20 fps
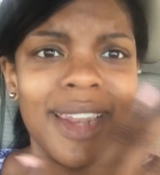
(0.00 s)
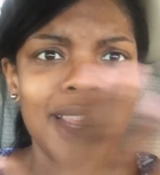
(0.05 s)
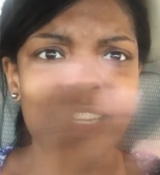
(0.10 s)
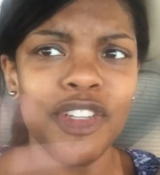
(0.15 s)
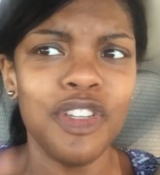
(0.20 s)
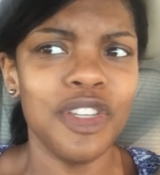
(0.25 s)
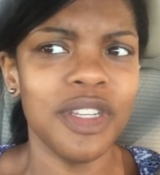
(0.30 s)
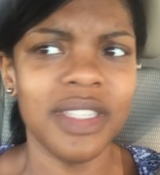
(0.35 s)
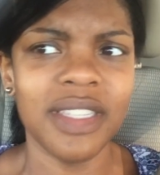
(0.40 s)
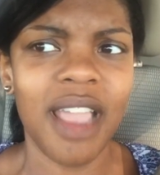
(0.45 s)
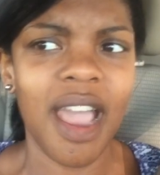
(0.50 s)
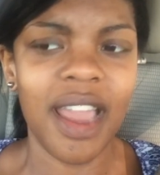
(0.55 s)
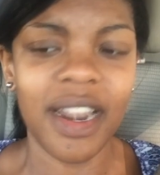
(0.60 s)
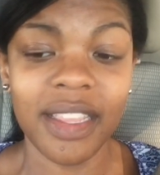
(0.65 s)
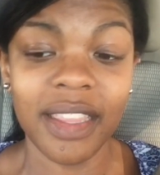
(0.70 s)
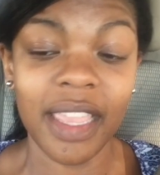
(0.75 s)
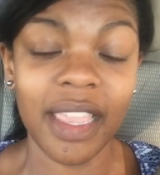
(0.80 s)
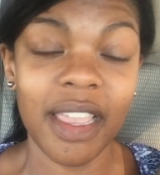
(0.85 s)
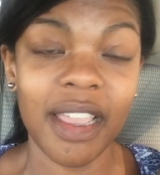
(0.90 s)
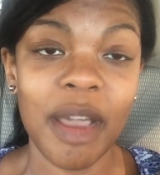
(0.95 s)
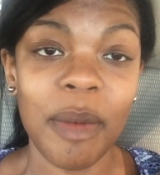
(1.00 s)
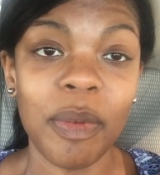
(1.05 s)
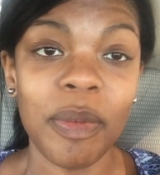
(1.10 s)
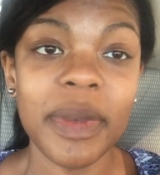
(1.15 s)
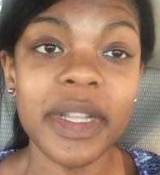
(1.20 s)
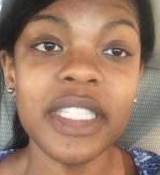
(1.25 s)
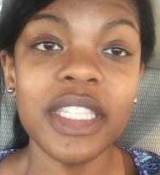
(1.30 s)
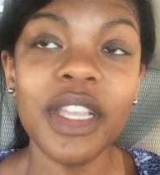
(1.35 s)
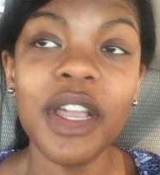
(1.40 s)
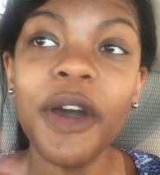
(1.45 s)
and I just got it like a
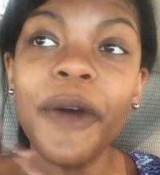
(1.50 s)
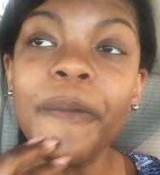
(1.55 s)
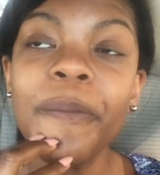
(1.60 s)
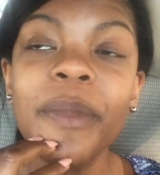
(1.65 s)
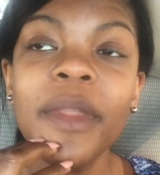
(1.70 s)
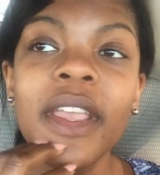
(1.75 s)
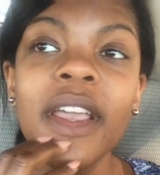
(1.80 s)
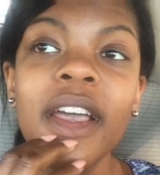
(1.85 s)
couple months ago.